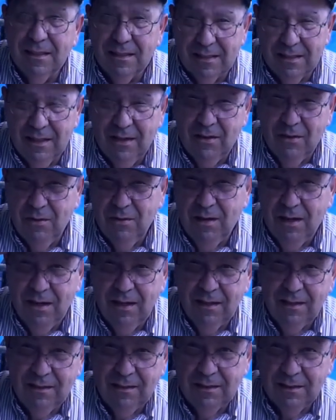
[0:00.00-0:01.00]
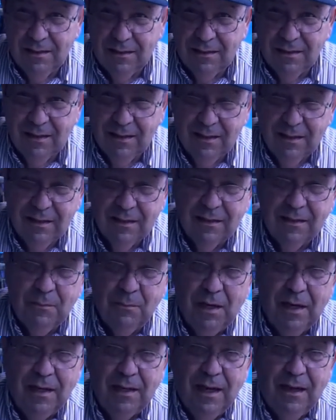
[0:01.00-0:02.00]
So to
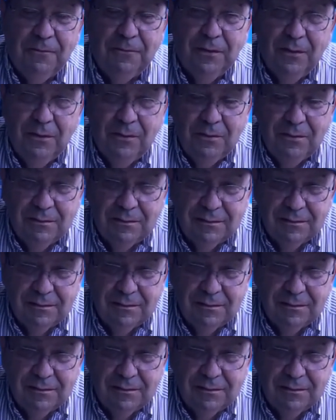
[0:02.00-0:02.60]
my nephew,